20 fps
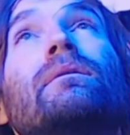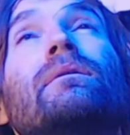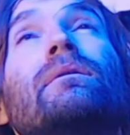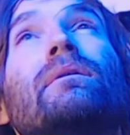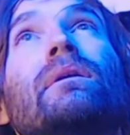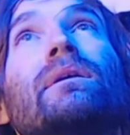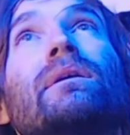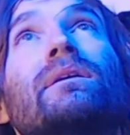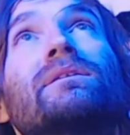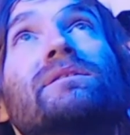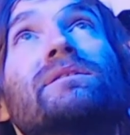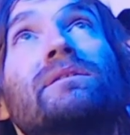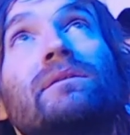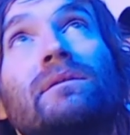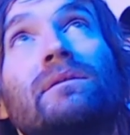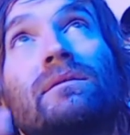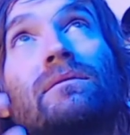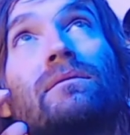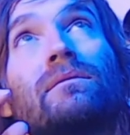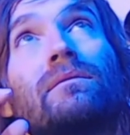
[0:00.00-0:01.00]
and I
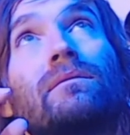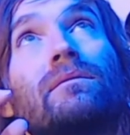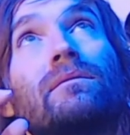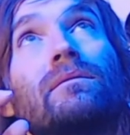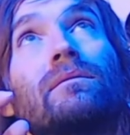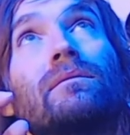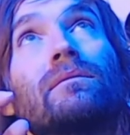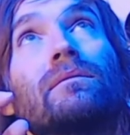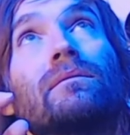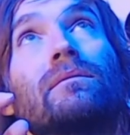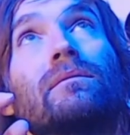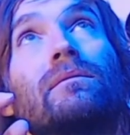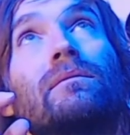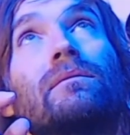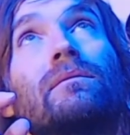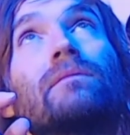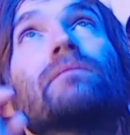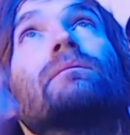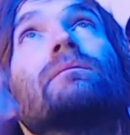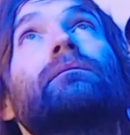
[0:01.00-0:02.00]
seen
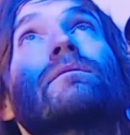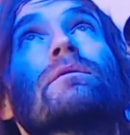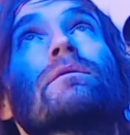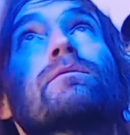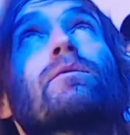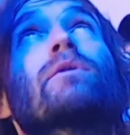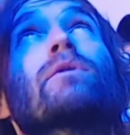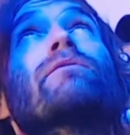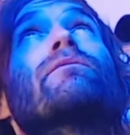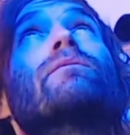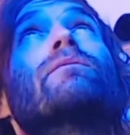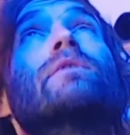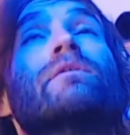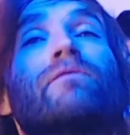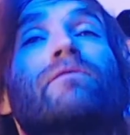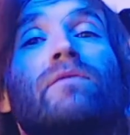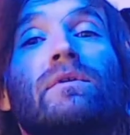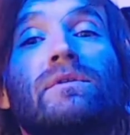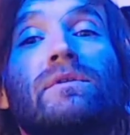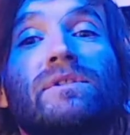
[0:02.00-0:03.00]
at
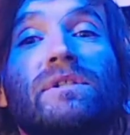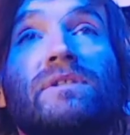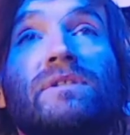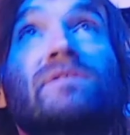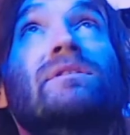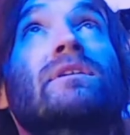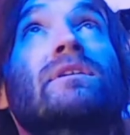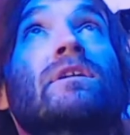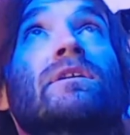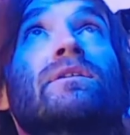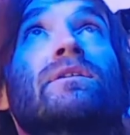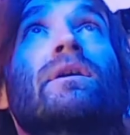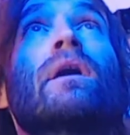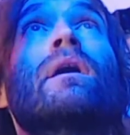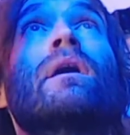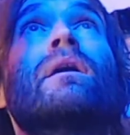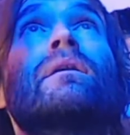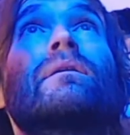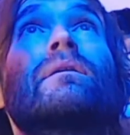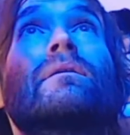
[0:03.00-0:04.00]
first I seen a
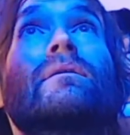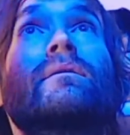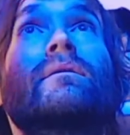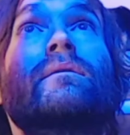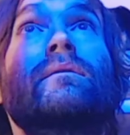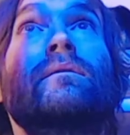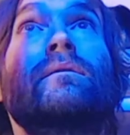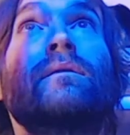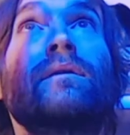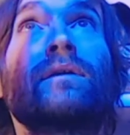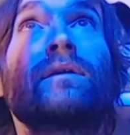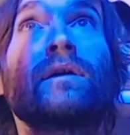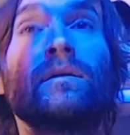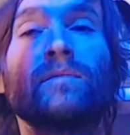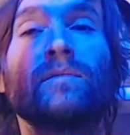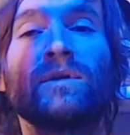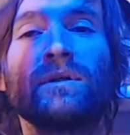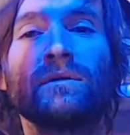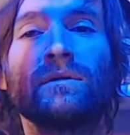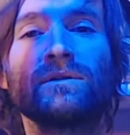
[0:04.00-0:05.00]
dot
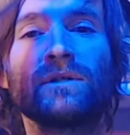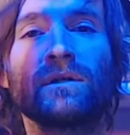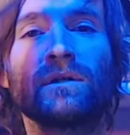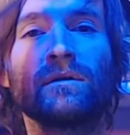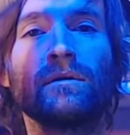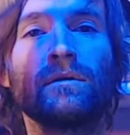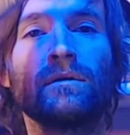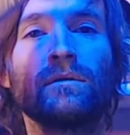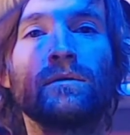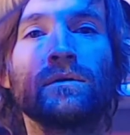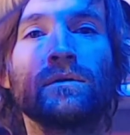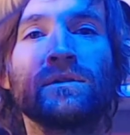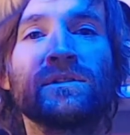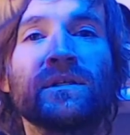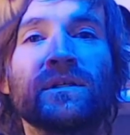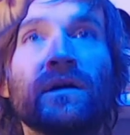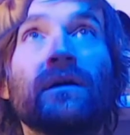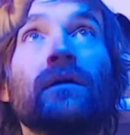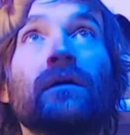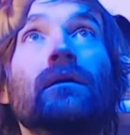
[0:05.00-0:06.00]
coming. I was like, "Oh, what is
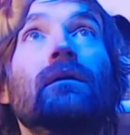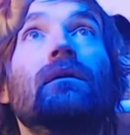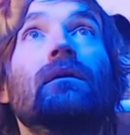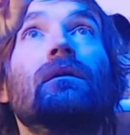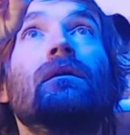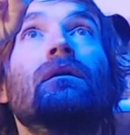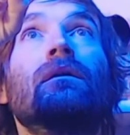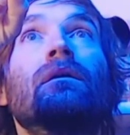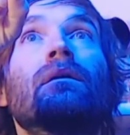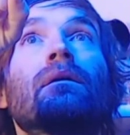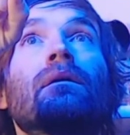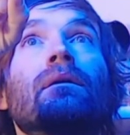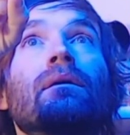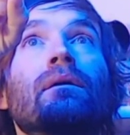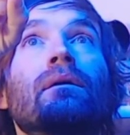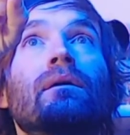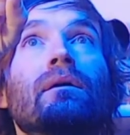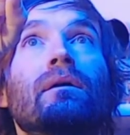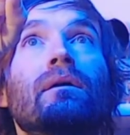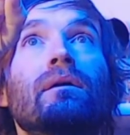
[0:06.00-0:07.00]
that?"
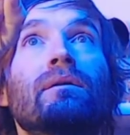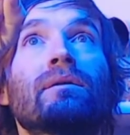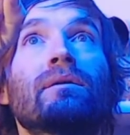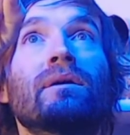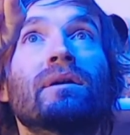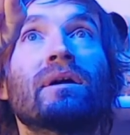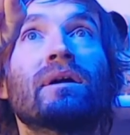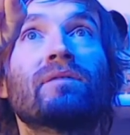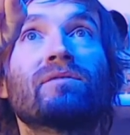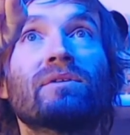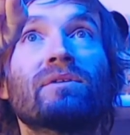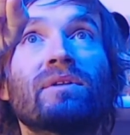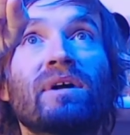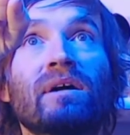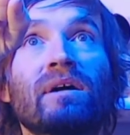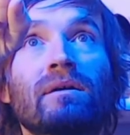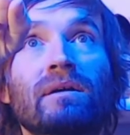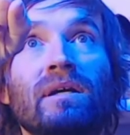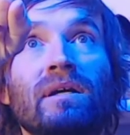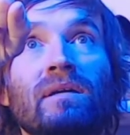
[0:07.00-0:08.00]
And then after
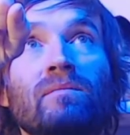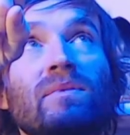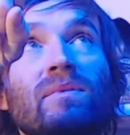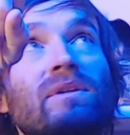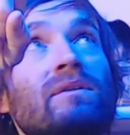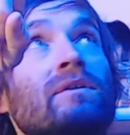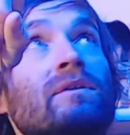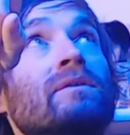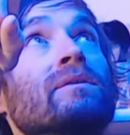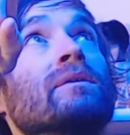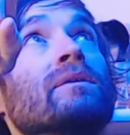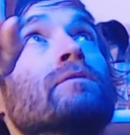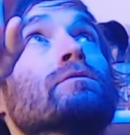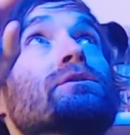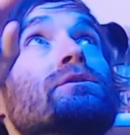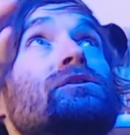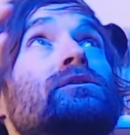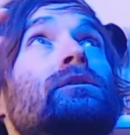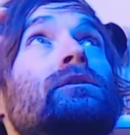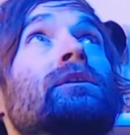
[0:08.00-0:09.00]
that then there
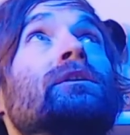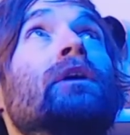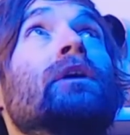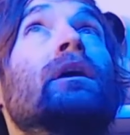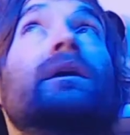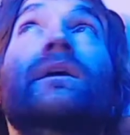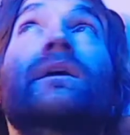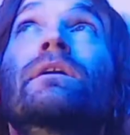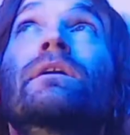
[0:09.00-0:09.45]
was a dot here